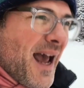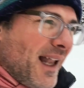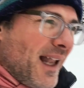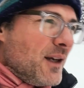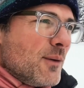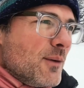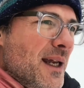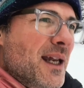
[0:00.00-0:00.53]

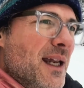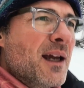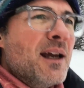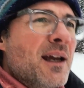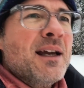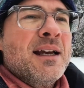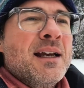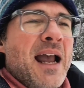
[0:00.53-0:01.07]
alleyway,
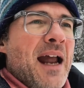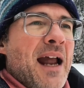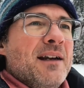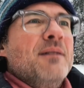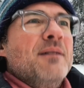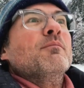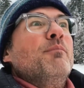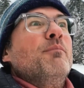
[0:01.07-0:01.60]

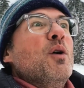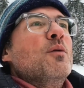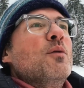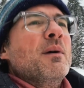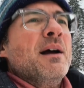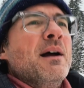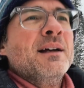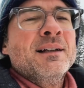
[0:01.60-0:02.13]
and boom,